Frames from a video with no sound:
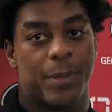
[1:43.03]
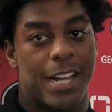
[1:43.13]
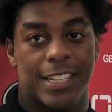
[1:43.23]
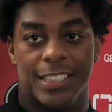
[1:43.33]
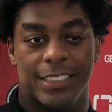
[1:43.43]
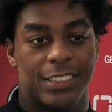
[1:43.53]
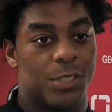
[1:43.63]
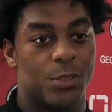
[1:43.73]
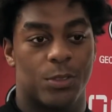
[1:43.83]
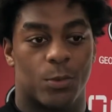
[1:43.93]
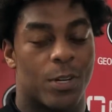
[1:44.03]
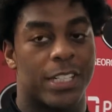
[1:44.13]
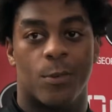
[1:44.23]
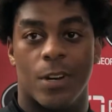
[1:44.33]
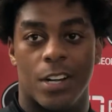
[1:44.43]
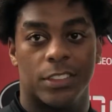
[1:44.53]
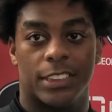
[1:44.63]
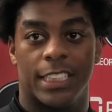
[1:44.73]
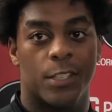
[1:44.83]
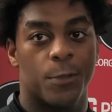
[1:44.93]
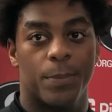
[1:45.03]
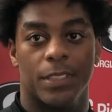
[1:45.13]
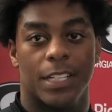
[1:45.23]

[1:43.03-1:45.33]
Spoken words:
blocking, you know, running routes, get open.